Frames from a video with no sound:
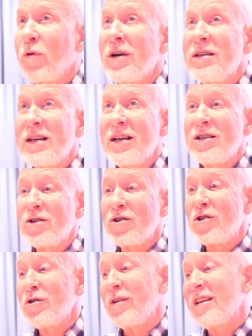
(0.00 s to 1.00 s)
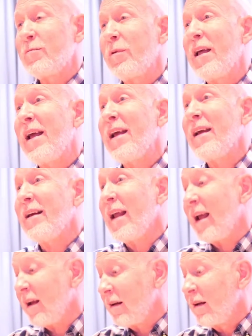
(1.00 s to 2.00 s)
for a teacher to explain
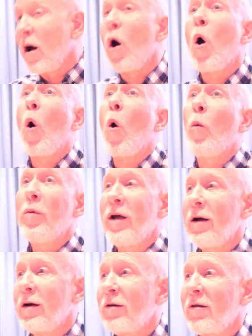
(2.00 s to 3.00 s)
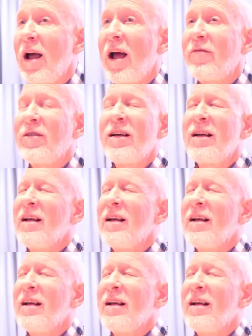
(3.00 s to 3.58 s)
a whole paragraph,